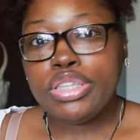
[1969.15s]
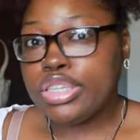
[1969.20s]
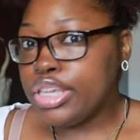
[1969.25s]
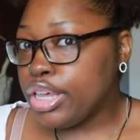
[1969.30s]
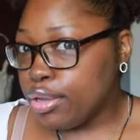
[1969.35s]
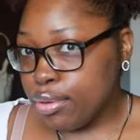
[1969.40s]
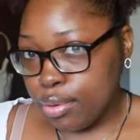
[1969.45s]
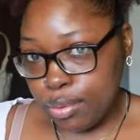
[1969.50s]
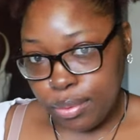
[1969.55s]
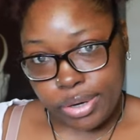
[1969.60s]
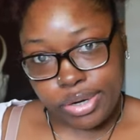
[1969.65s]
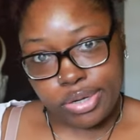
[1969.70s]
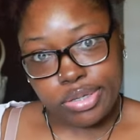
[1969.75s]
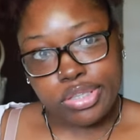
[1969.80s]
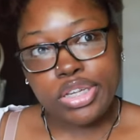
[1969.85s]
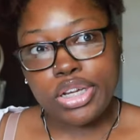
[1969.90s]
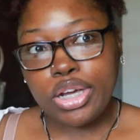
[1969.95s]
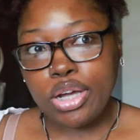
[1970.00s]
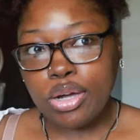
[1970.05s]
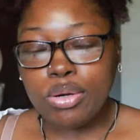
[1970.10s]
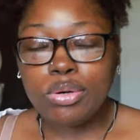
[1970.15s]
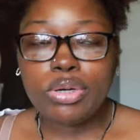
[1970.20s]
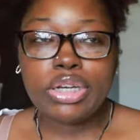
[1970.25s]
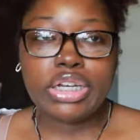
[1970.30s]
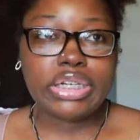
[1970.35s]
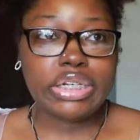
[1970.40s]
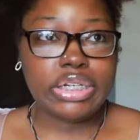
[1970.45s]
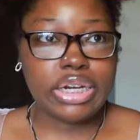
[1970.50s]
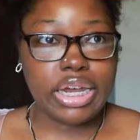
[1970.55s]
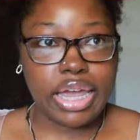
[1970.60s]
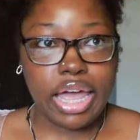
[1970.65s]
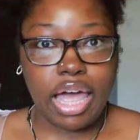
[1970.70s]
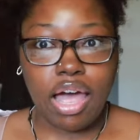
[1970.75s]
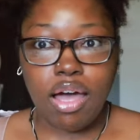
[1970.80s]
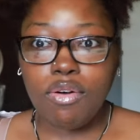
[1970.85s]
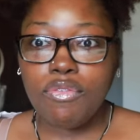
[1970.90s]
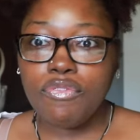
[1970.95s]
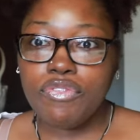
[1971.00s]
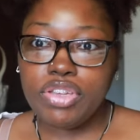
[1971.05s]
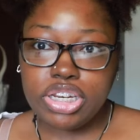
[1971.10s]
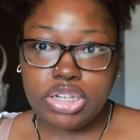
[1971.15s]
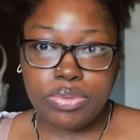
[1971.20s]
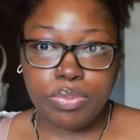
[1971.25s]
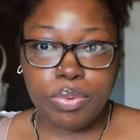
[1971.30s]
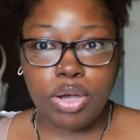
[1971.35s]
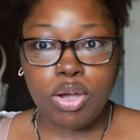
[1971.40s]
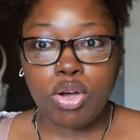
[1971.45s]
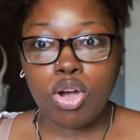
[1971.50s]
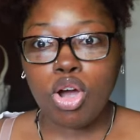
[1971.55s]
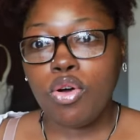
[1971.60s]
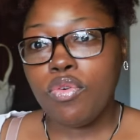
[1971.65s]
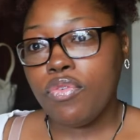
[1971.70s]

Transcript: tell you all to go and check out Fishbone.